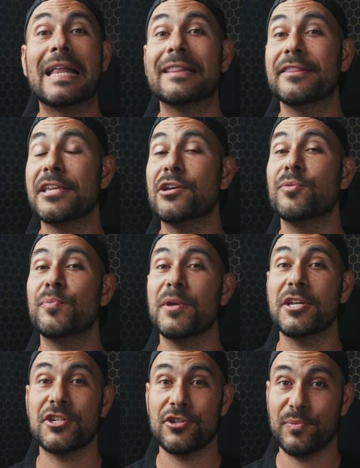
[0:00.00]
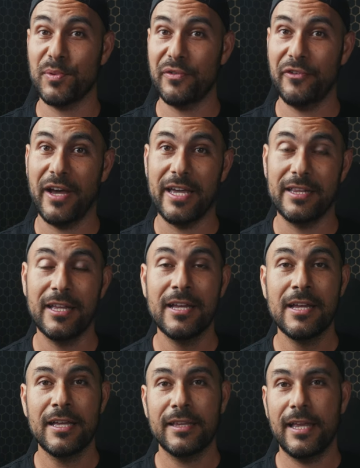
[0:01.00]
El Neo picture profile,
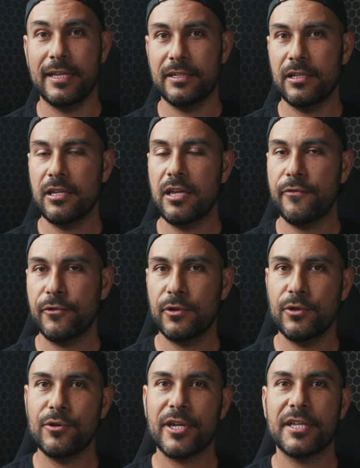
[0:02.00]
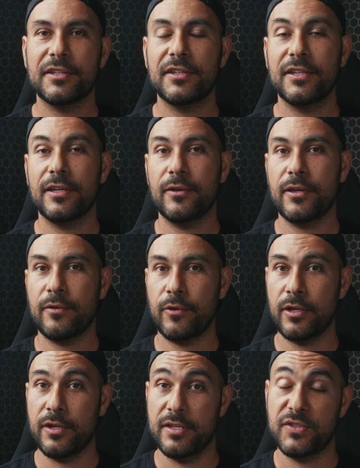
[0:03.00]
that if you look it
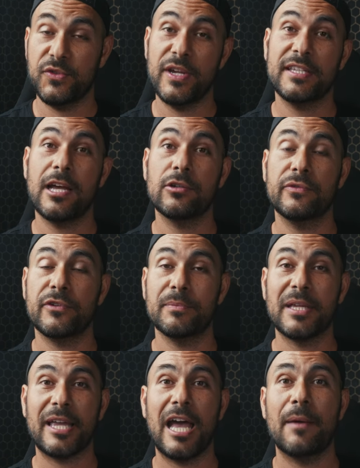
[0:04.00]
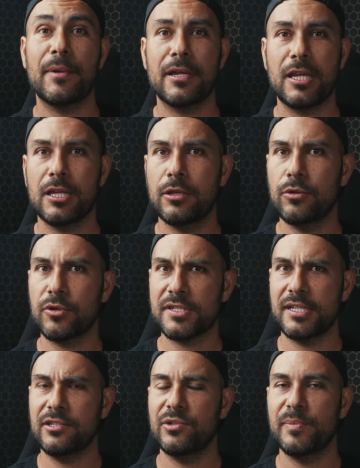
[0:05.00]
straight out from the camera, it
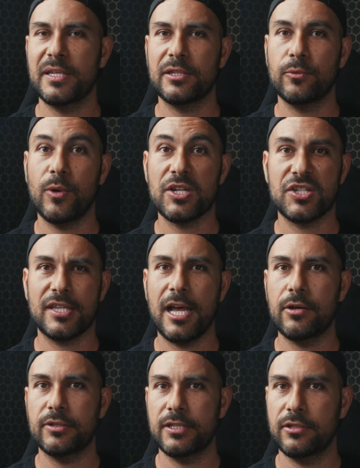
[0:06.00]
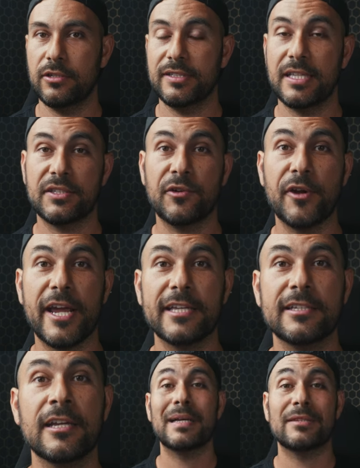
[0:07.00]
looks a little bit washed out and not that
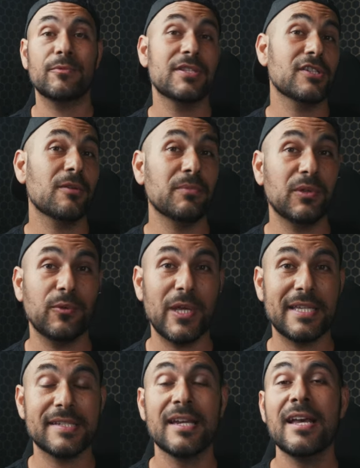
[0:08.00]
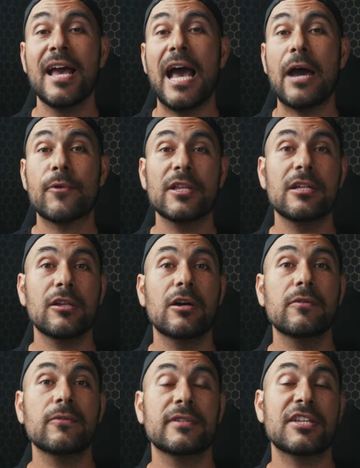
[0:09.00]
great, but with some tweaks, I really
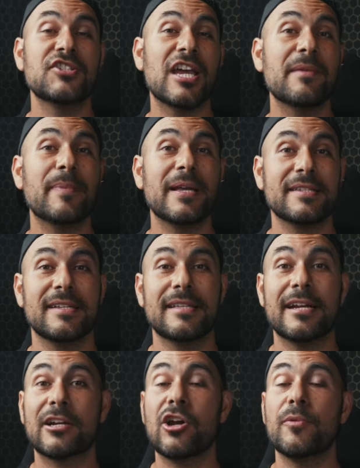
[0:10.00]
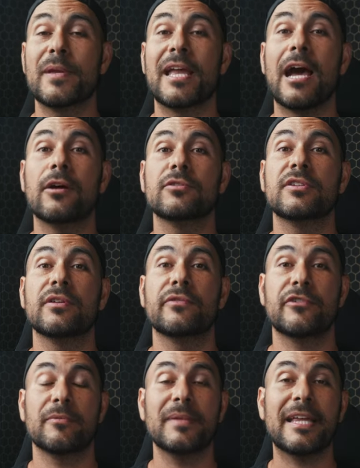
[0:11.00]
love the JPEGs that are coming out
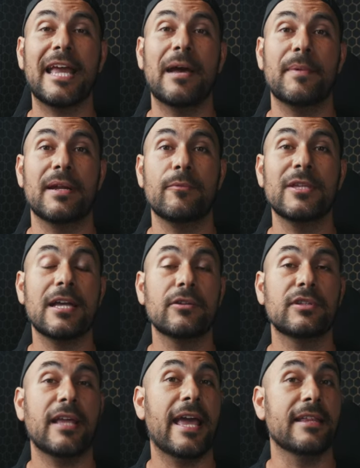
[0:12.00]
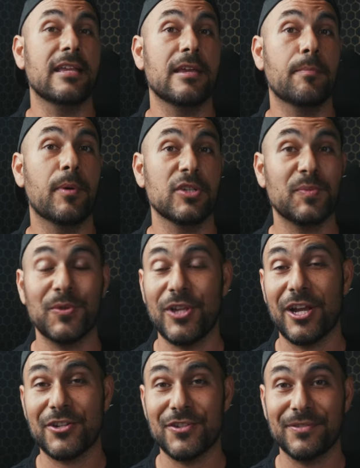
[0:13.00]
from the camera without any
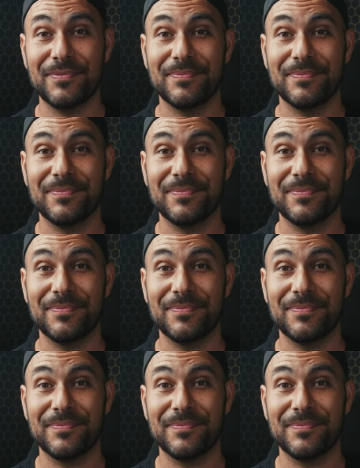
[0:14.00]
post-production.